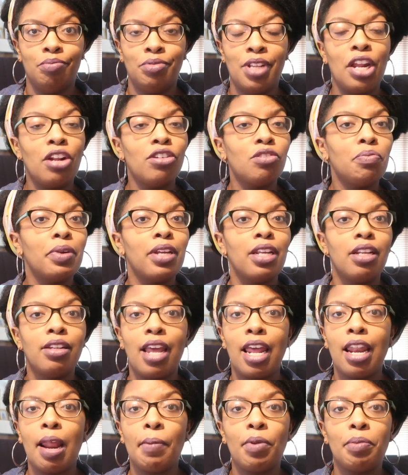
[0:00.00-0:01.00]
That don't mean
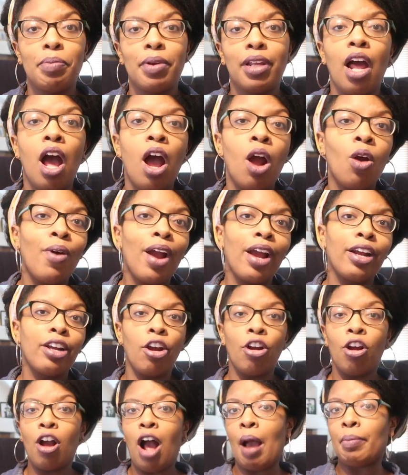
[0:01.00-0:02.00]
that I'm gonna be like, all right,
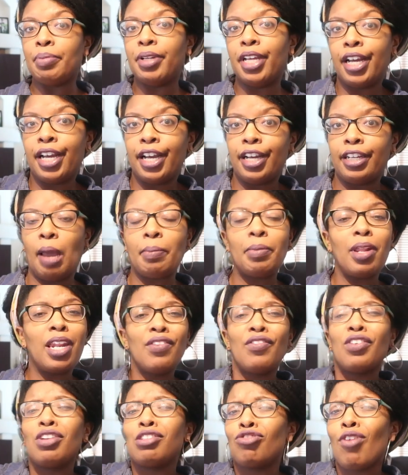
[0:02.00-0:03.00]
girl, I'm done. I'm not
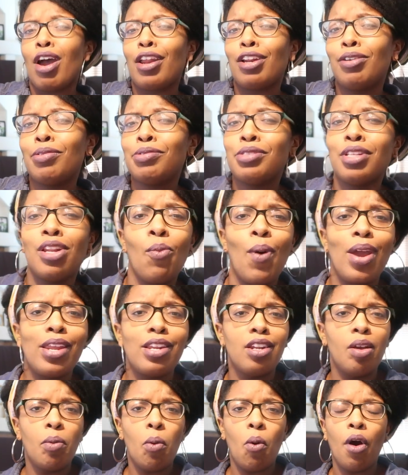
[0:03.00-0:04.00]
even gonna try to lose any weight
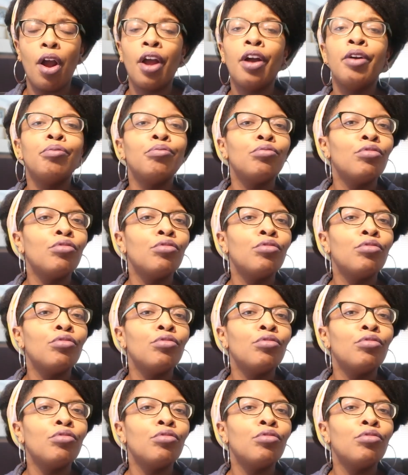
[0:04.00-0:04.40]
anymore.